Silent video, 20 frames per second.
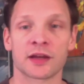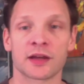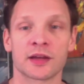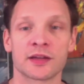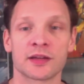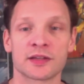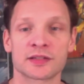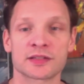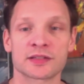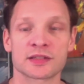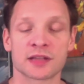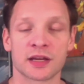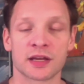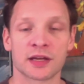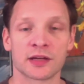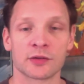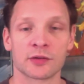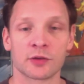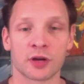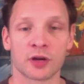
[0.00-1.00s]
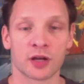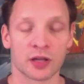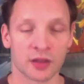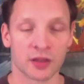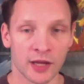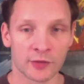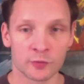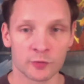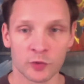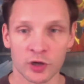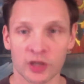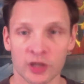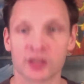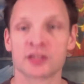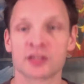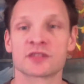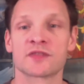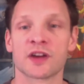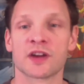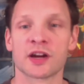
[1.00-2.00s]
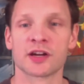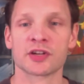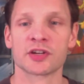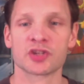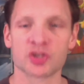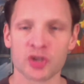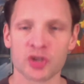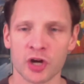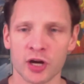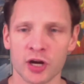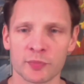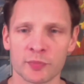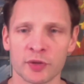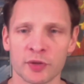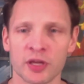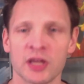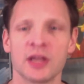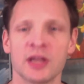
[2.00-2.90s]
his line work. It's very sharp.